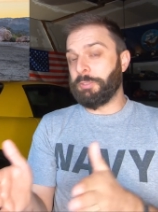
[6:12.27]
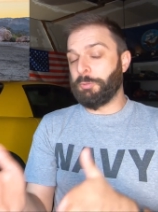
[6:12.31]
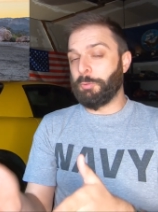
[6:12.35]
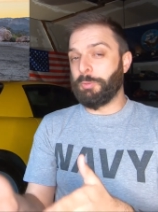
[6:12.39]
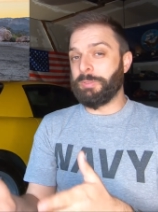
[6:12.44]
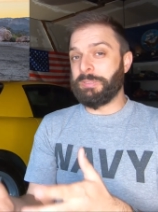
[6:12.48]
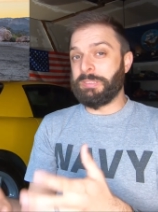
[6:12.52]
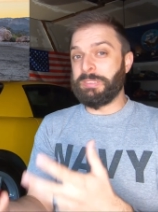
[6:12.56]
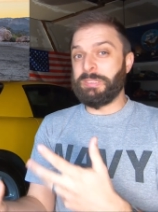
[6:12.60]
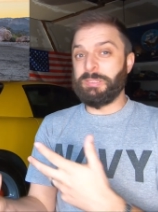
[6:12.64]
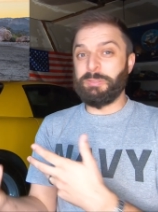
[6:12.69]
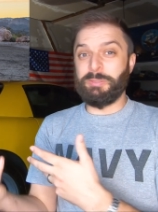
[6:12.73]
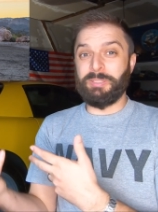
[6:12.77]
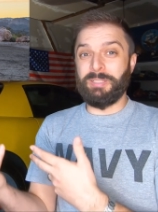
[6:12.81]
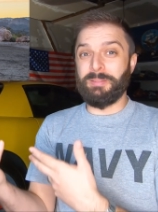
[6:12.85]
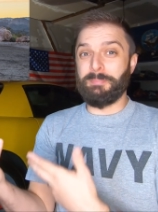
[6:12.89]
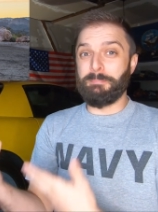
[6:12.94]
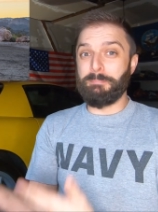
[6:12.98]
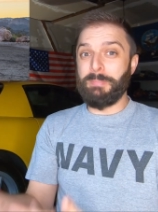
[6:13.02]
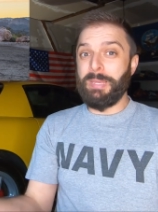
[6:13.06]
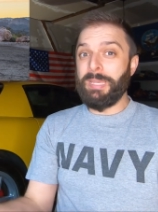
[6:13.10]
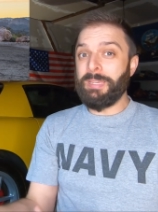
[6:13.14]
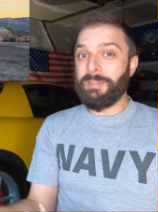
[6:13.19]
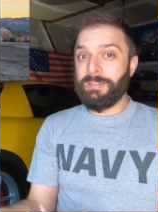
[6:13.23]
choices you
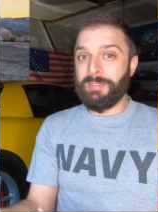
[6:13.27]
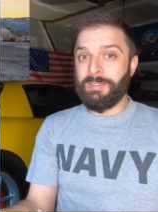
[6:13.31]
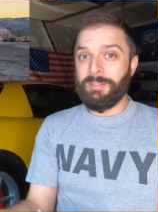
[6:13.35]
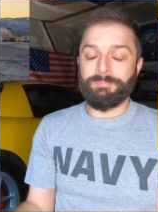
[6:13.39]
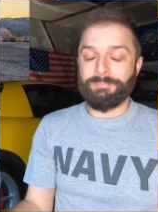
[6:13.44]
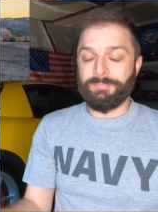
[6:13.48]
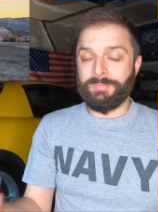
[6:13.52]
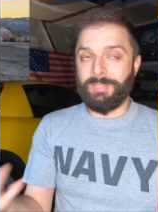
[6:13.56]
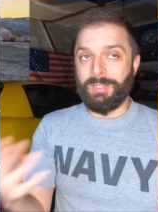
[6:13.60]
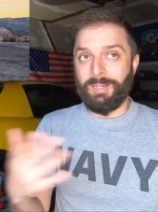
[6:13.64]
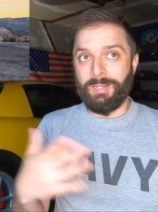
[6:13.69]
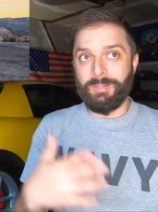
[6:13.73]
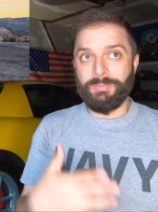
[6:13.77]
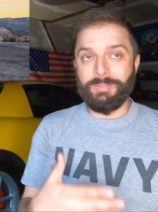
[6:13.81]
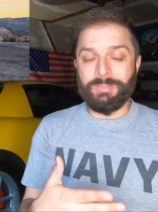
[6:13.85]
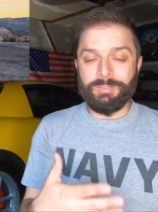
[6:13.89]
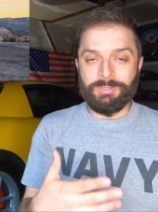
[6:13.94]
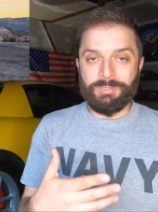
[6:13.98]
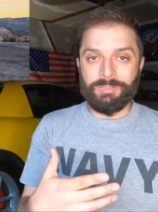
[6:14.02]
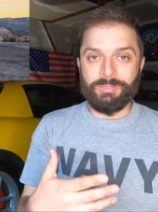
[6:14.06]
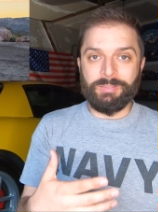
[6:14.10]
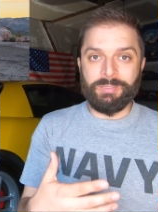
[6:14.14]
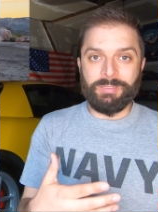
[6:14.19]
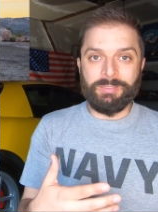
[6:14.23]
can make,
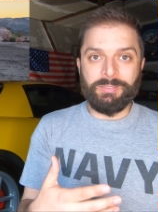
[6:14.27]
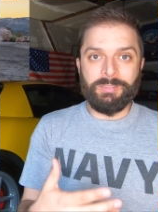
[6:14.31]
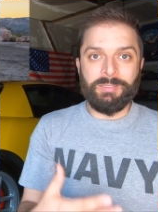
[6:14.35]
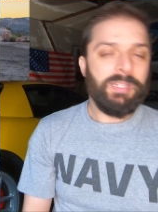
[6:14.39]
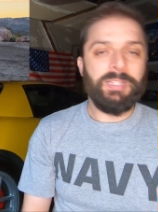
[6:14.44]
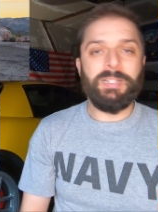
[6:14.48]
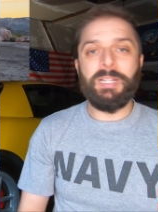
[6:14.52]
obviously.